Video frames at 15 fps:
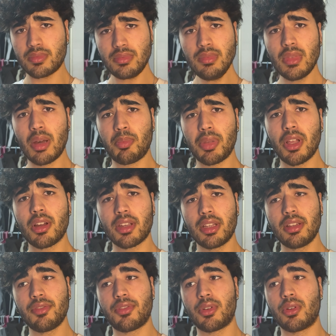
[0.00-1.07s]
a
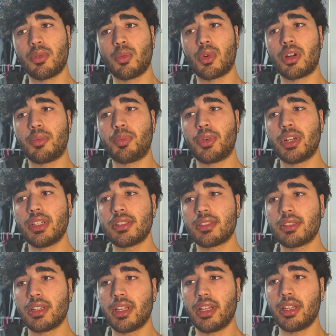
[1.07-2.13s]
plugin for WordPress,
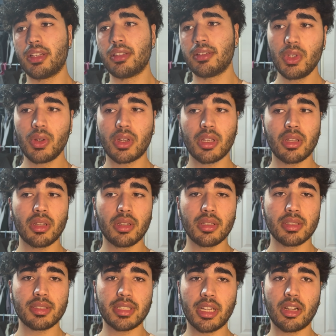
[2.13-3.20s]
and you can
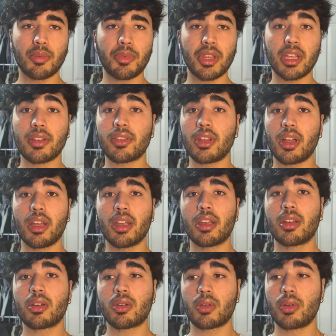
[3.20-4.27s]
set up things like
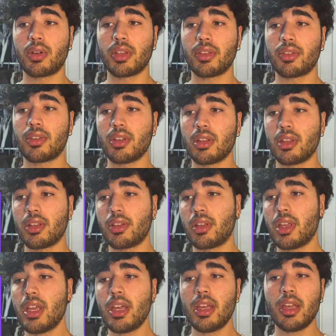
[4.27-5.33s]
currency,
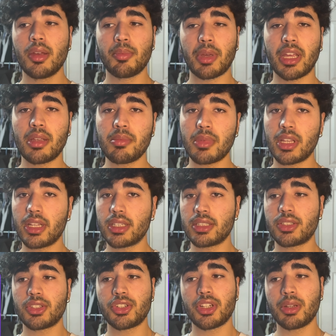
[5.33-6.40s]
payments,
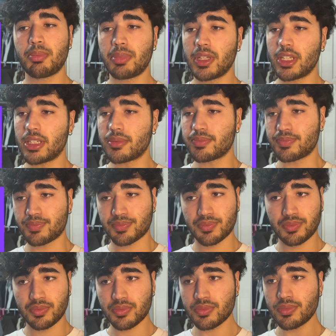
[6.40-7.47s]
shipping,
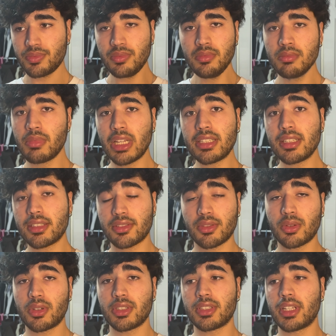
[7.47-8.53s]
basic
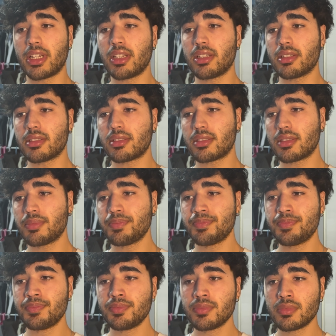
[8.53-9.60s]
store settings.
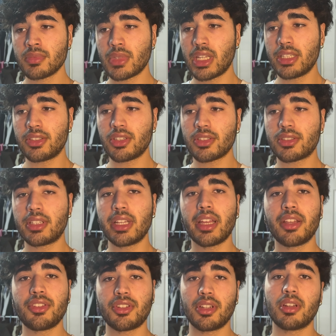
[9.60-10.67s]
It's just the
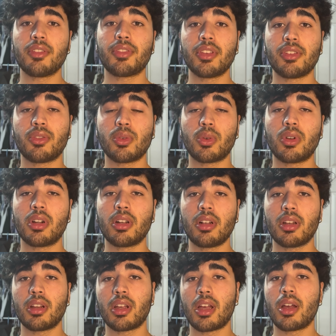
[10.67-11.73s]
engine of the store and
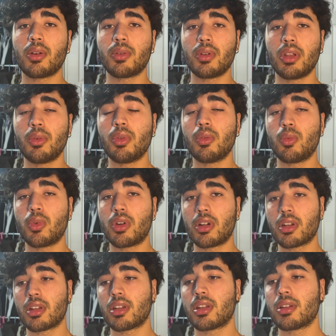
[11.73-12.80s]
how it will
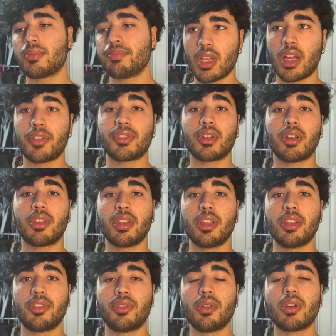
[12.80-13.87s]
work. After
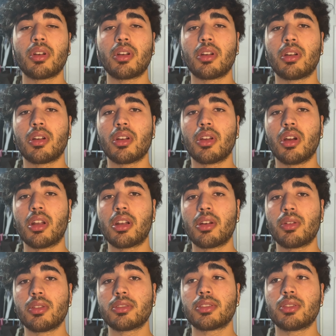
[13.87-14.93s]
this, you're gonna
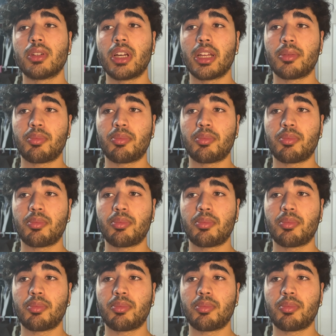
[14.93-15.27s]
also add